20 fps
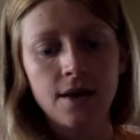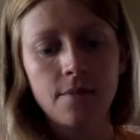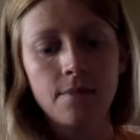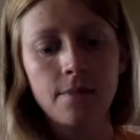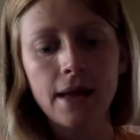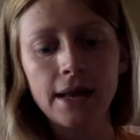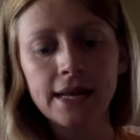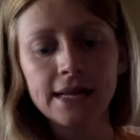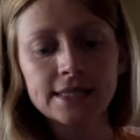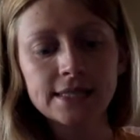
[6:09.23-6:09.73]

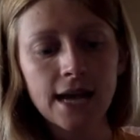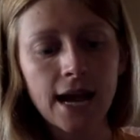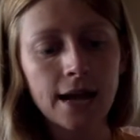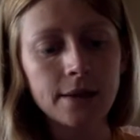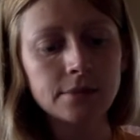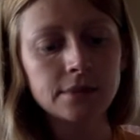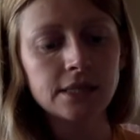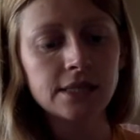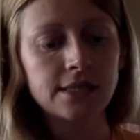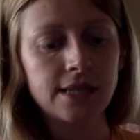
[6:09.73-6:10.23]
Many
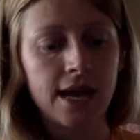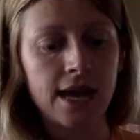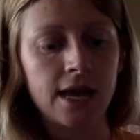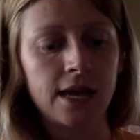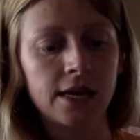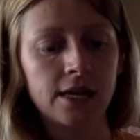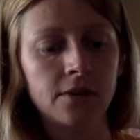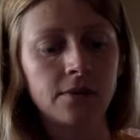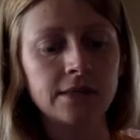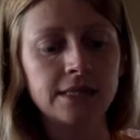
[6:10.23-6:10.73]
times a day,
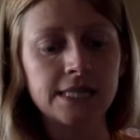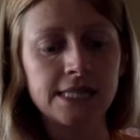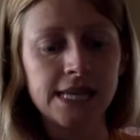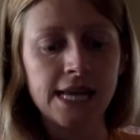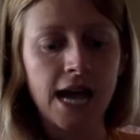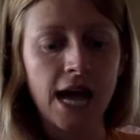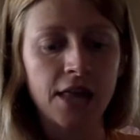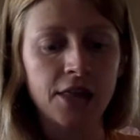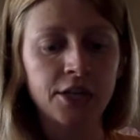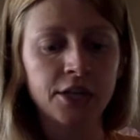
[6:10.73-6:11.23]
he would
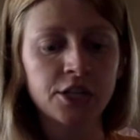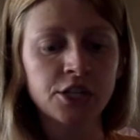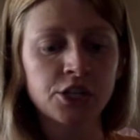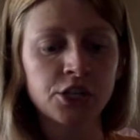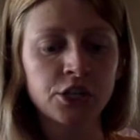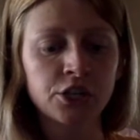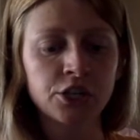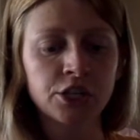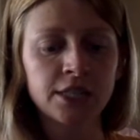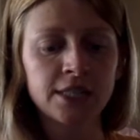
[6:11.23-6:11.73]
see other
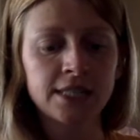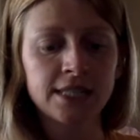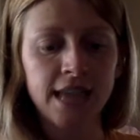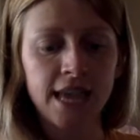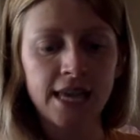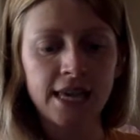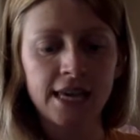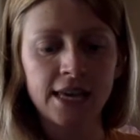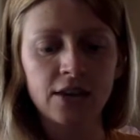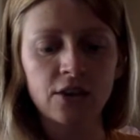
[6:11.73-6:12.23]
children
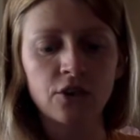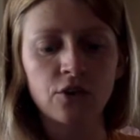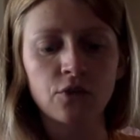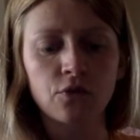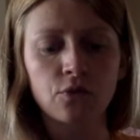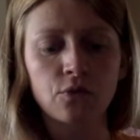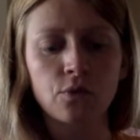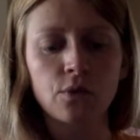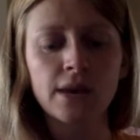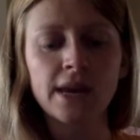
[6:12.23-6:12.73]
taking
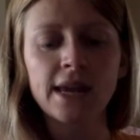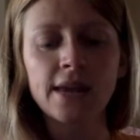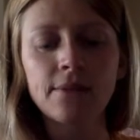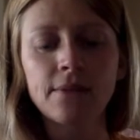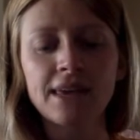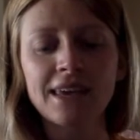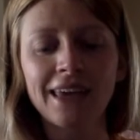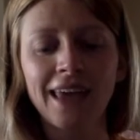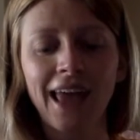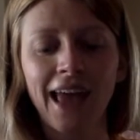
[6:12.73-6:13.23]

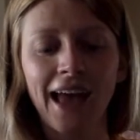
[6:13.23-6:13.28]
creamy